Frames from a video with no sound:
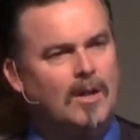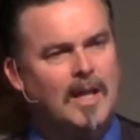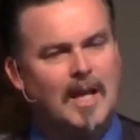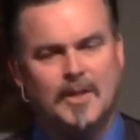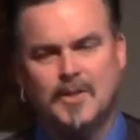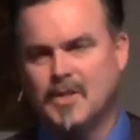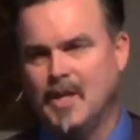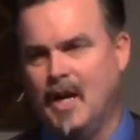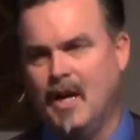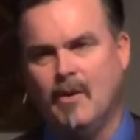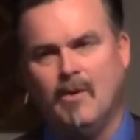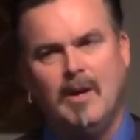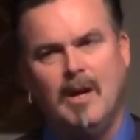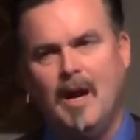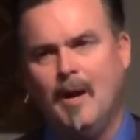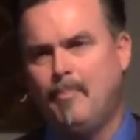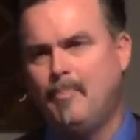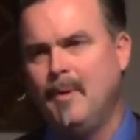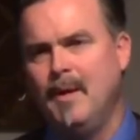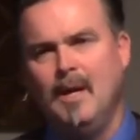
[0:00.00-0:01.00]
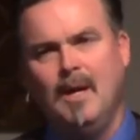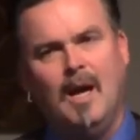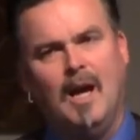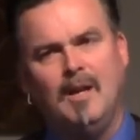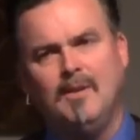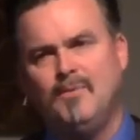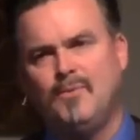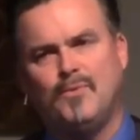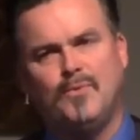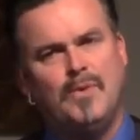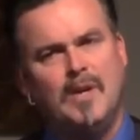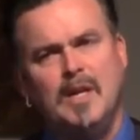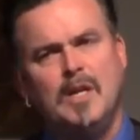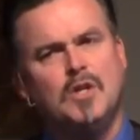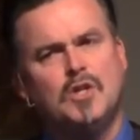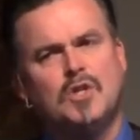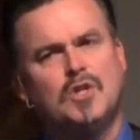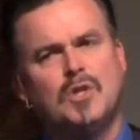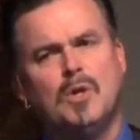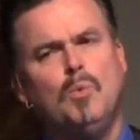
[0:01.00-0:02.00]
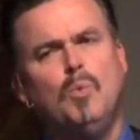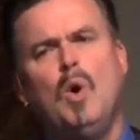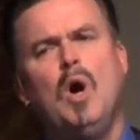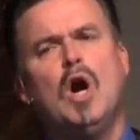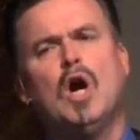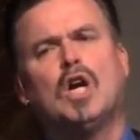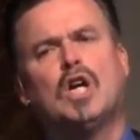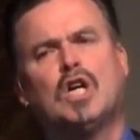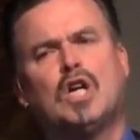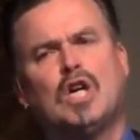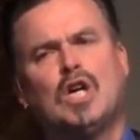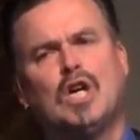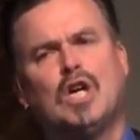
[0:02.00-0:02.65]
let's hurry up and finish the work